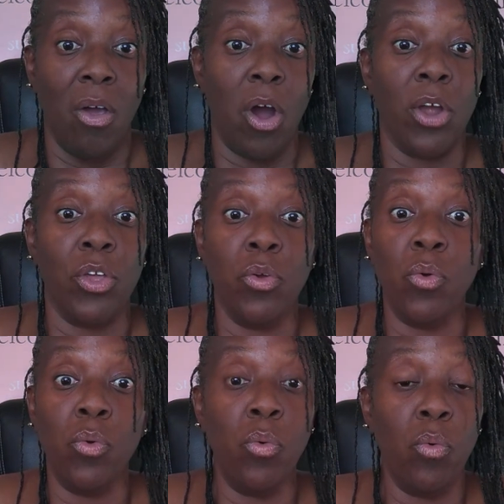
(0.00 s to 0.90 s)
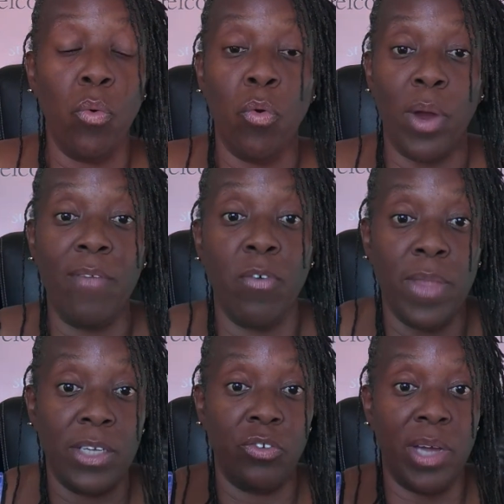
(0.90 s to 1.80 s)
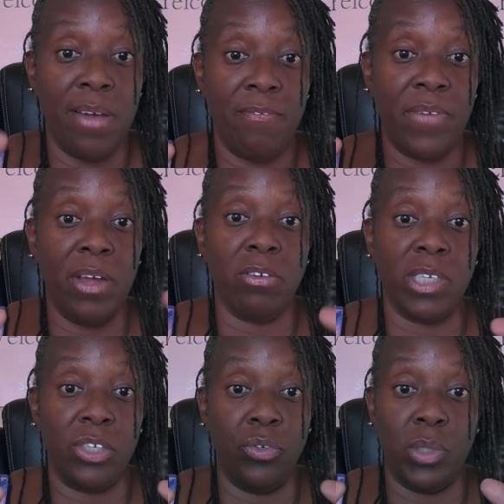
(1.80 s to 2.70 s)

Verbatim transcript: Are you grateful that you have fingers that you